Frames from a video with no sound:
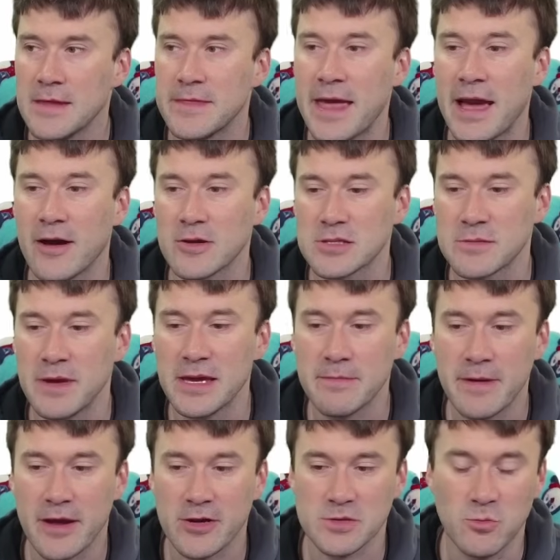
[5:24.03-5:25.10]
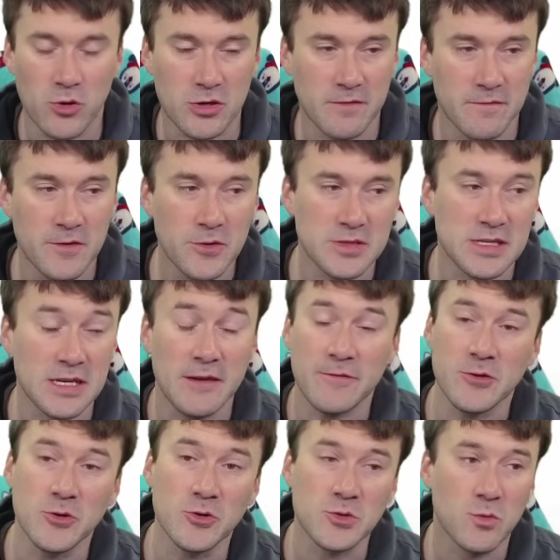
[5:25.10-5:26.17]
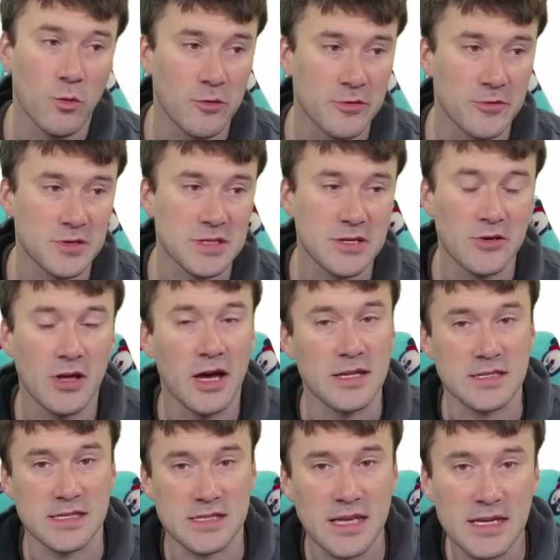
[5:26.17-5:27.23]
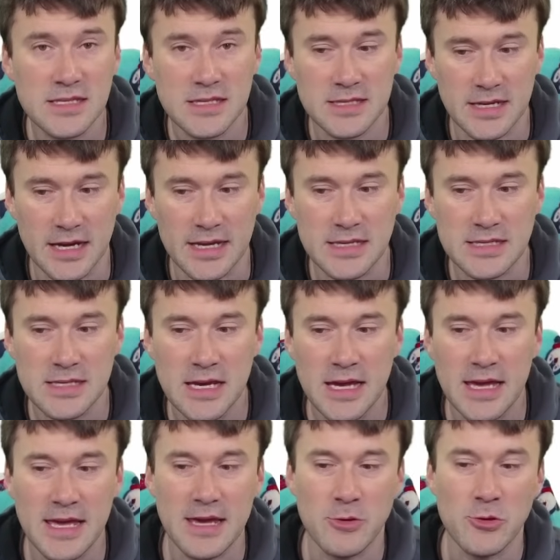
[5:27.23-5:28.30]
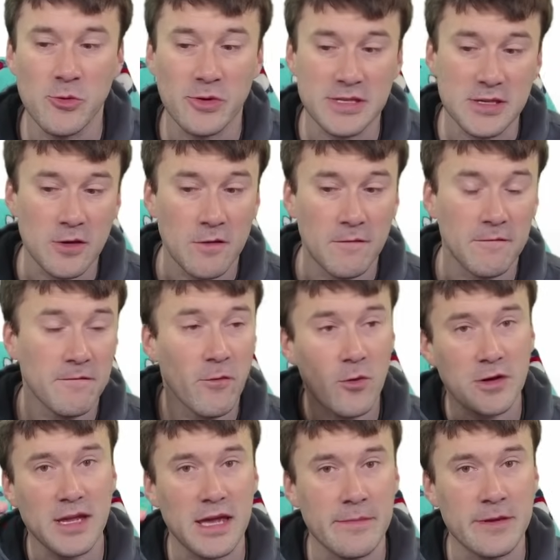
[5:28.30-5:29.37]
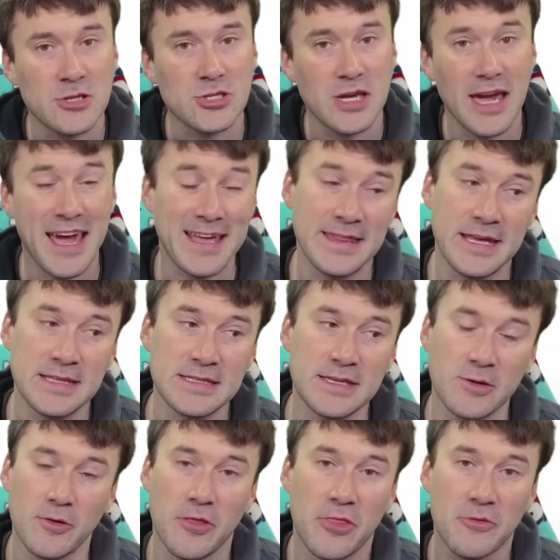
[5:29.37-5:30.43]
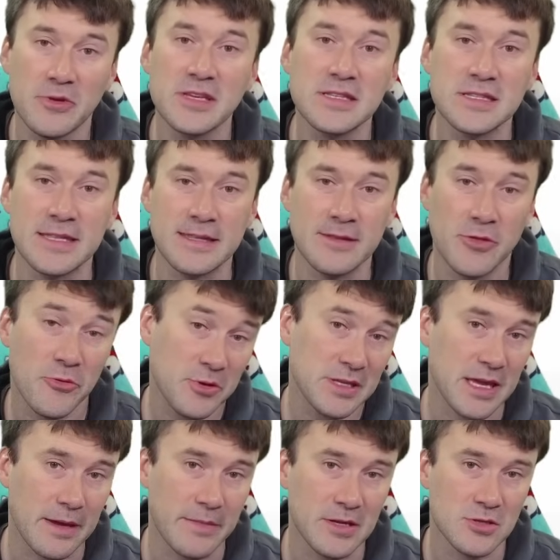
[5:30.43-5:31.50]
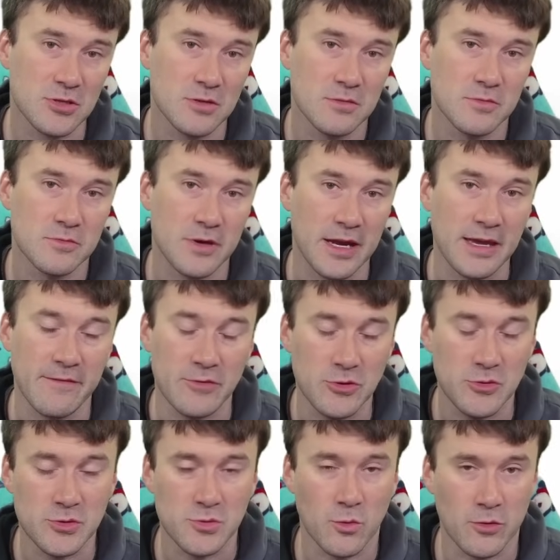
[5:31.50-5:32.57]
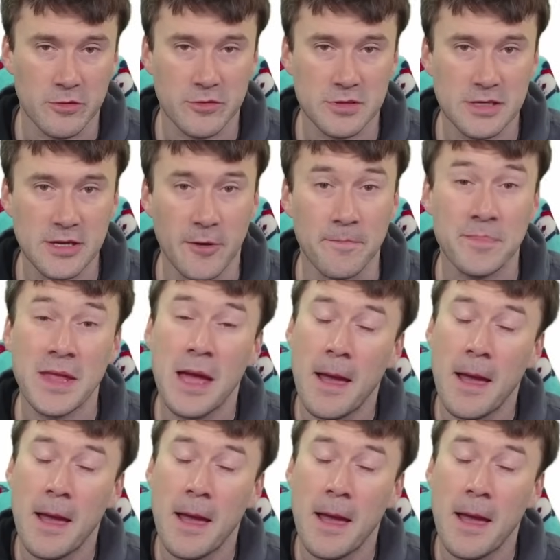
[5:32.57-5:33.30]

Now, to make matters more confusing, if you used Warrior Skill on Slice and Dice, you would deal four damage and then deal three, three damage, right? If you use Warrior Skill.